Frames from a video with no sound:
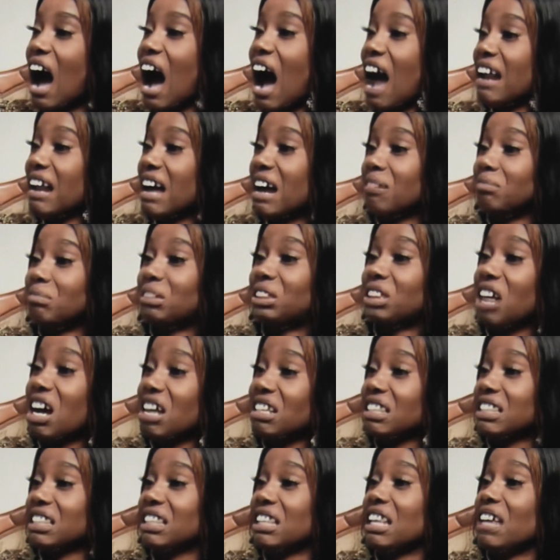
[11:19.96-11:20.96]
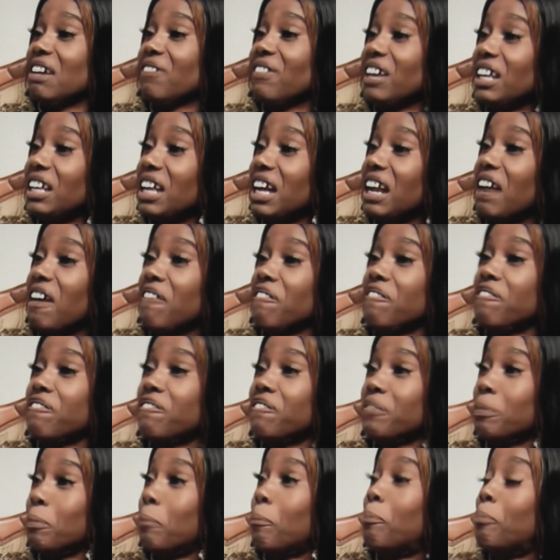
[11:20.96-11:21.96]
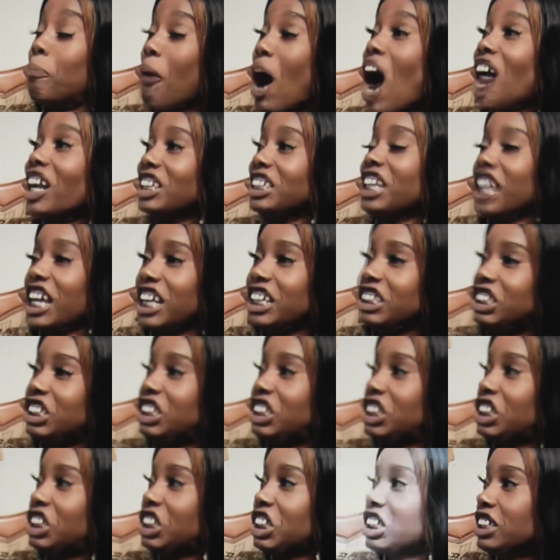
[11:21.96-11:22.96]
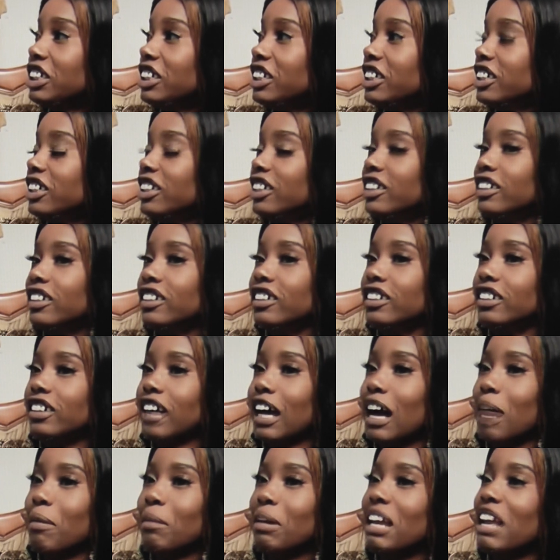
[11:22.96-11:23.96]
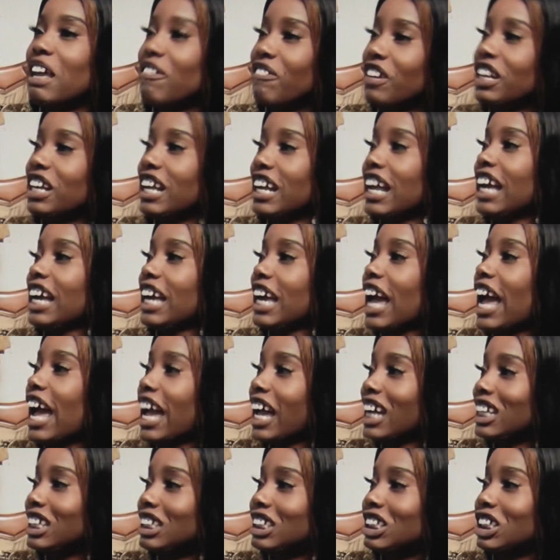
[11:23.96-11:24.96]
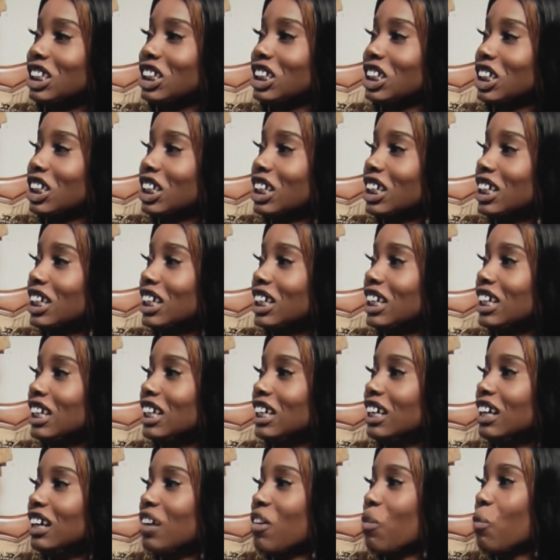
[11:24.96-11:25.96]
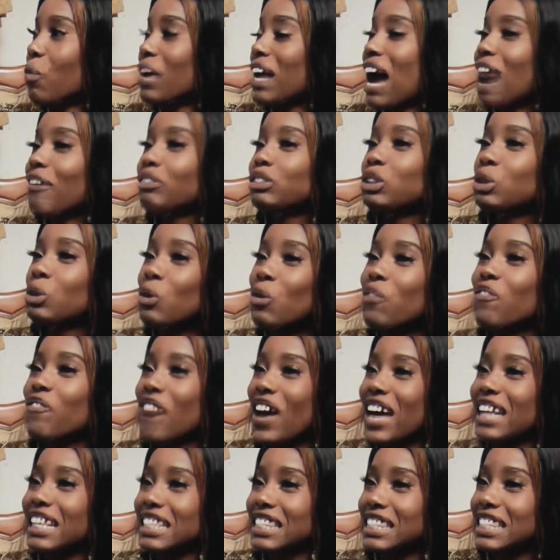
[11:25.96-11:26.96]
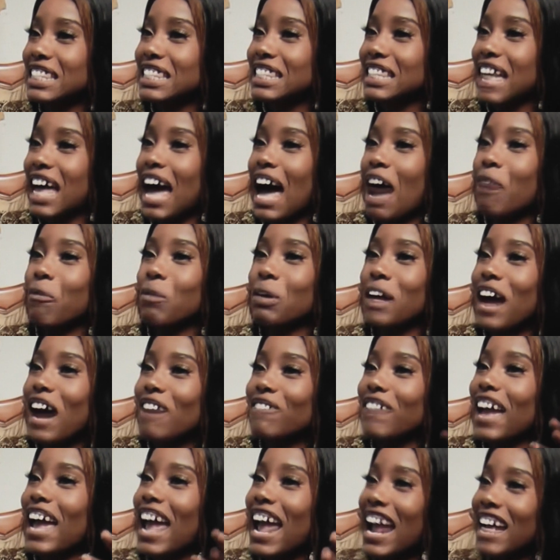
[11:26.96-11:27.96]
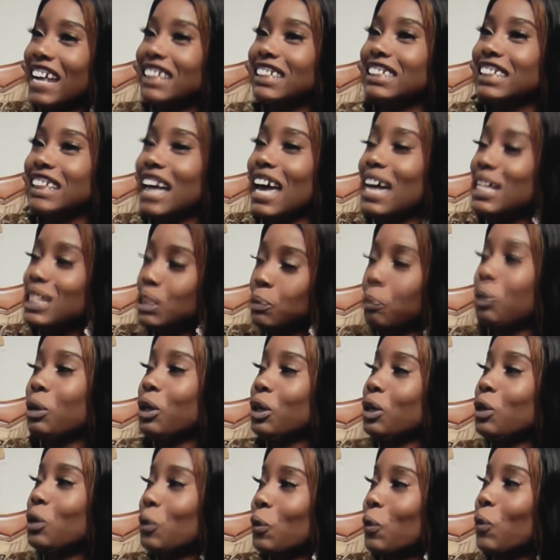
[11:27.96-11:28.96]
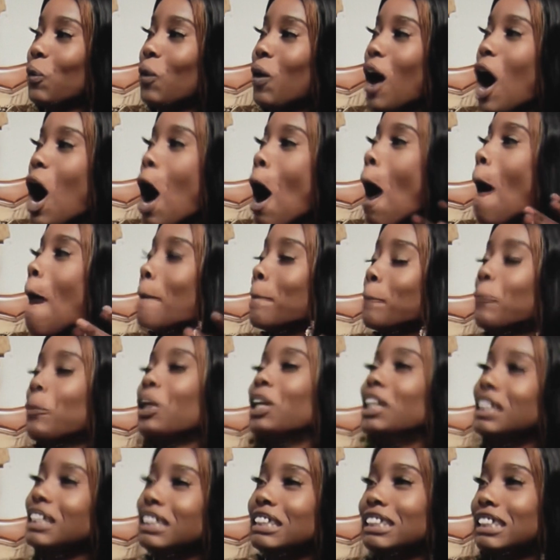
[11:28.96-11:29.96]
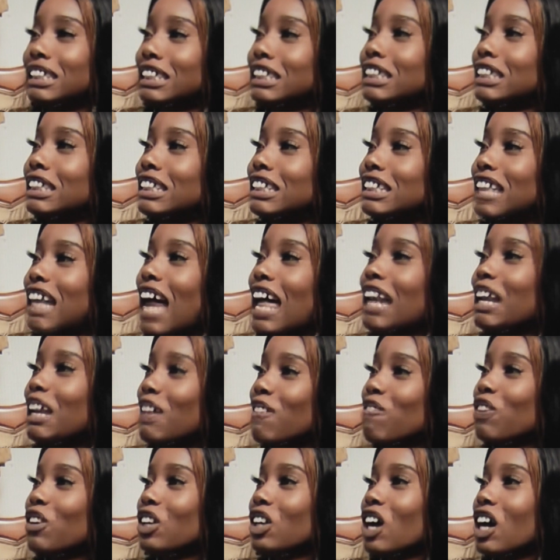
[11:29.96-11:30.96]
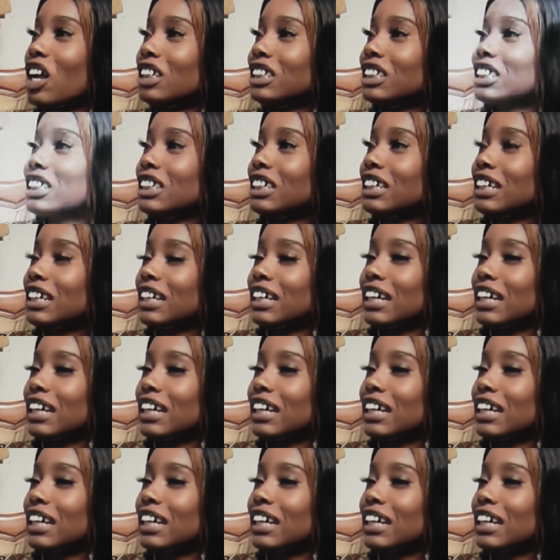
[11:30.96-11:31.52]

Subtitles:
And I'm just living in a bondage. I'm living in a cage. We have 2 fence and we have 8 SPU armed police that live with us.